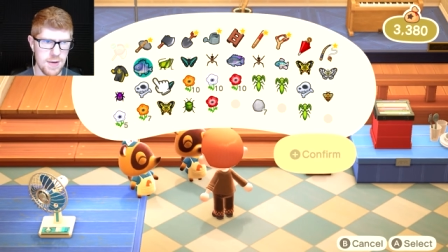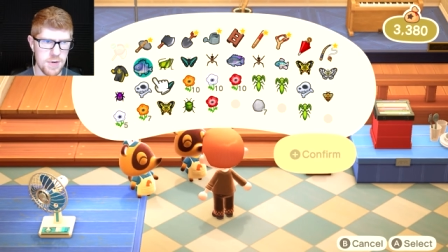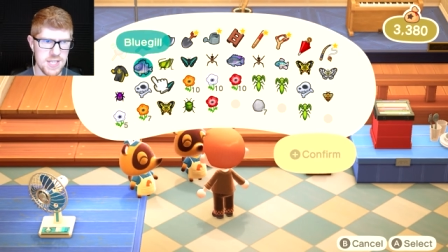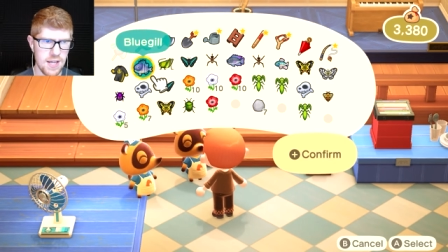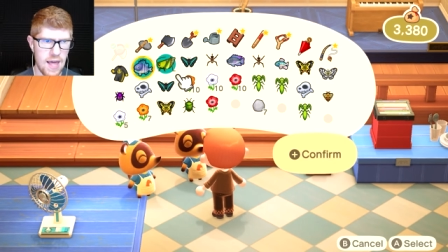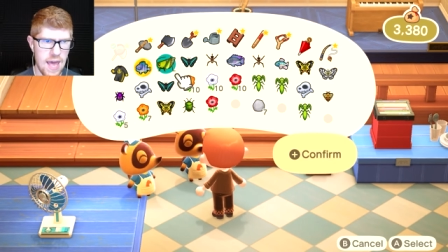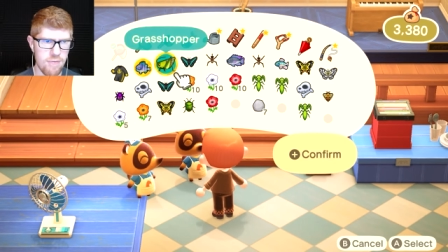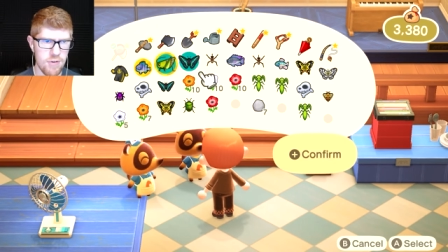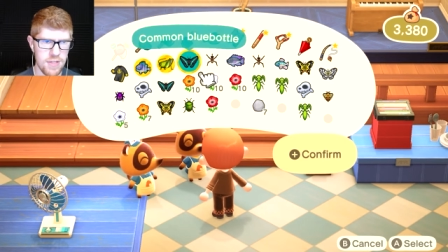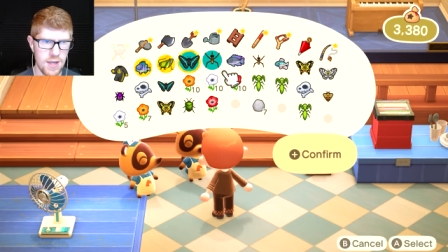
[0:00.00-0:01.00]
I'm gonna sell
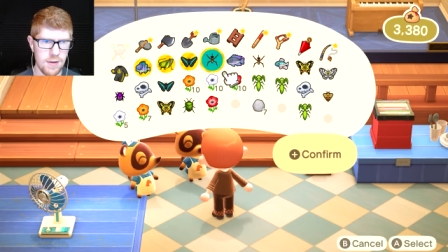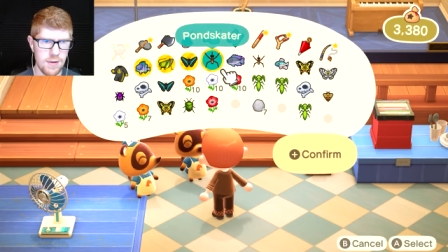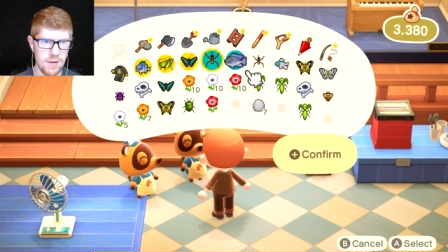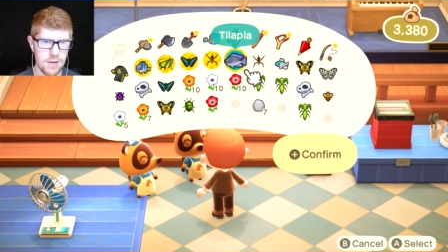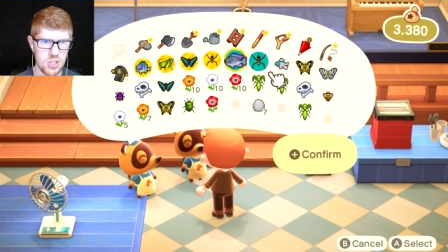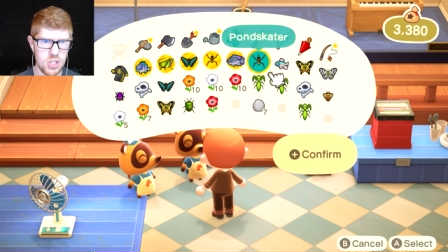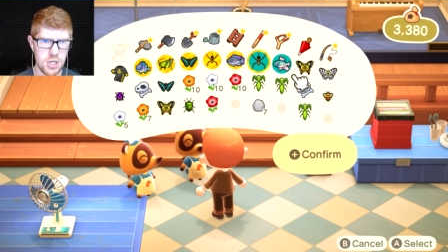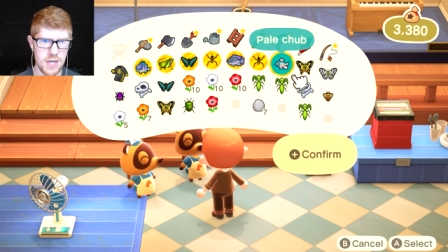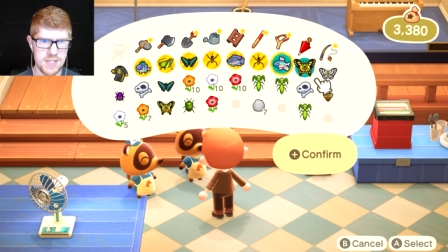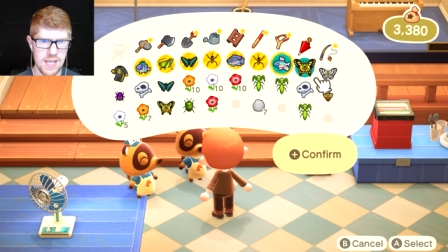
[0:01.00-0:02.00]
everything,
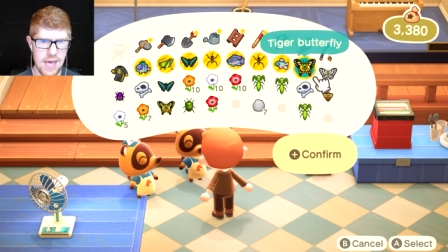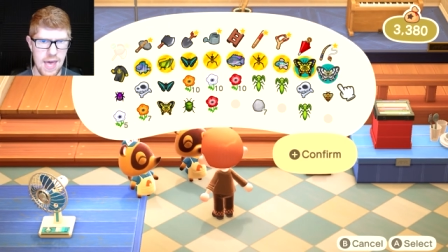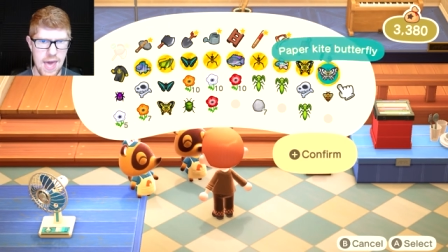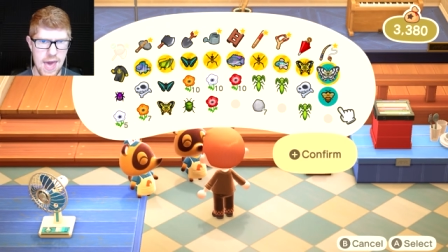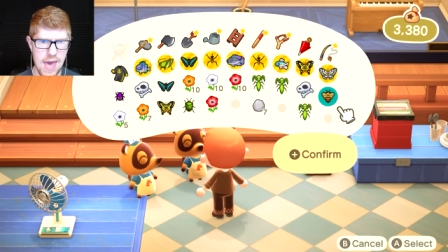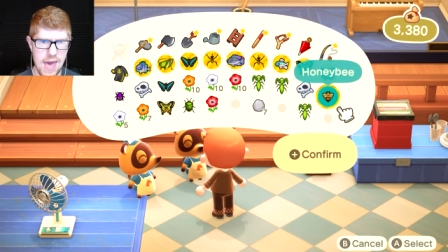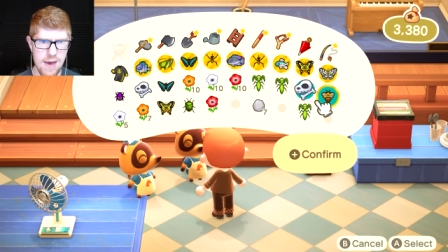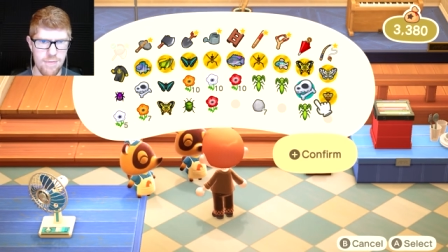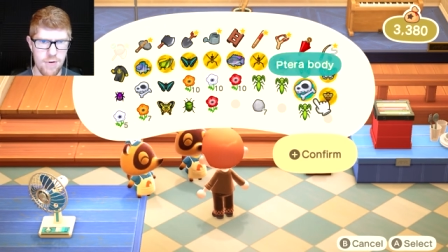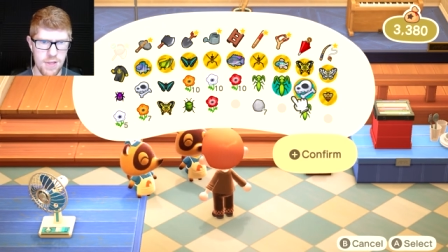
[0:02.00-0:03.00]
just
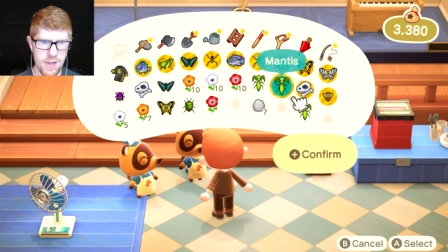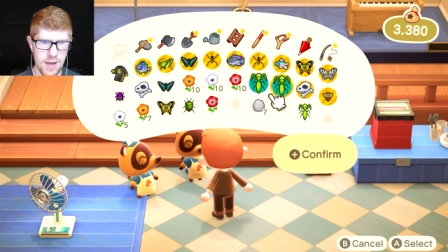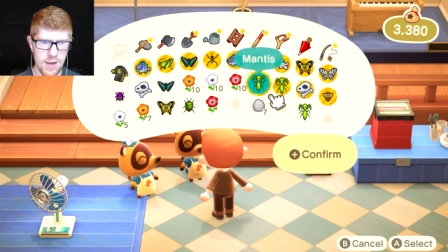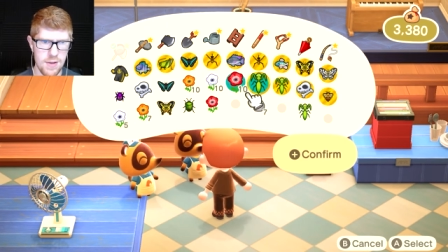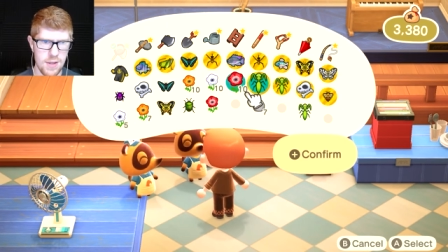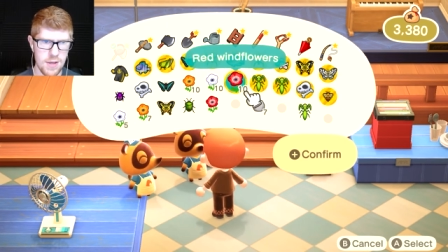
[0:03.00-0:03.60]
everything.